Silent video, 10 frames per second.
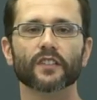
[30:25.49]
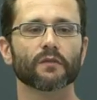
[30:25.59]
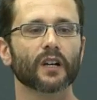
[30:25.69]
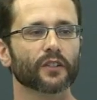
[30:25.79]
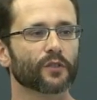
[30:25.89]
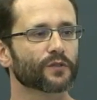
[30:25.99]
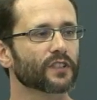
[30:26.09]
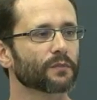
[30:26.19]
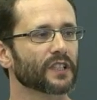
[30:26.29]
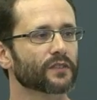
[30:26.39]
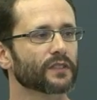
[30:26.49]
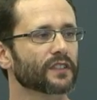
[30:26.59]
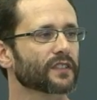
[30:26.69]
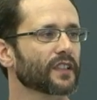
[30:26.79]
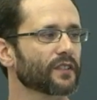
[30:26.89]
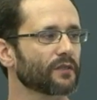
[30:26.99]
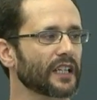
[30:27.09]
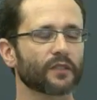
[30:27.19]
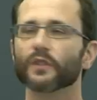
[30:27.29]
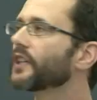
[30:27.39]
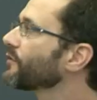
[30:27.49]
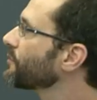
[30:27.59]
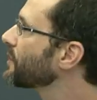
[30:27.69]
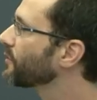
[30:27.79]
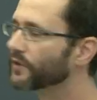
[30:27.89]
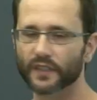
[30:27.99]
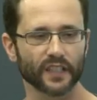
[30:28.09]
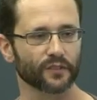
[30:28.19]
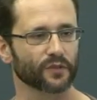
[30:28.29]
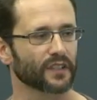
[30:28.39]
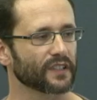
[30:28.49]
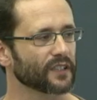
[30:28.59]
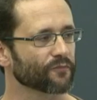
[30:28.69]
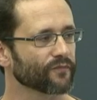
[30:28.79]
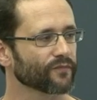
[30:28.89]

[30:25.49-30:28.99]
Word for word: the rank of this matrix. And the rank will never be more than n to the d.